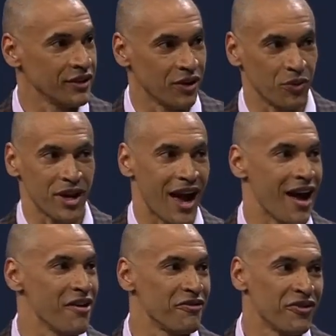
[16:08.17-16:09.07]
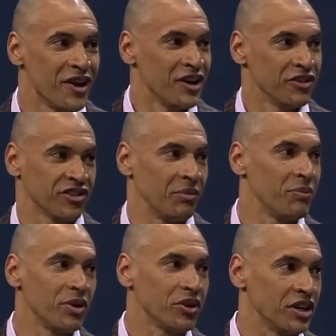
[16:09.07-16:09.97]
you know, we have some
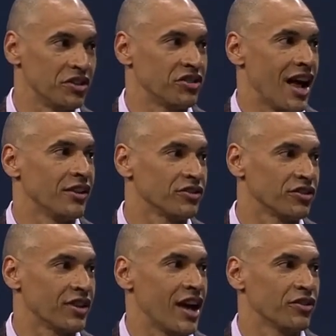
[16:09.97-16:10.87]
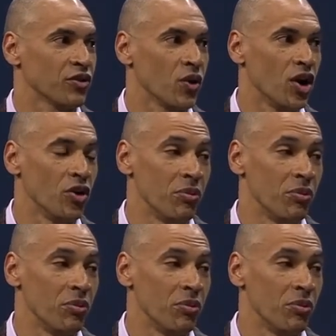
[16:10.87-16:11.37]
ability to challenge the status quo,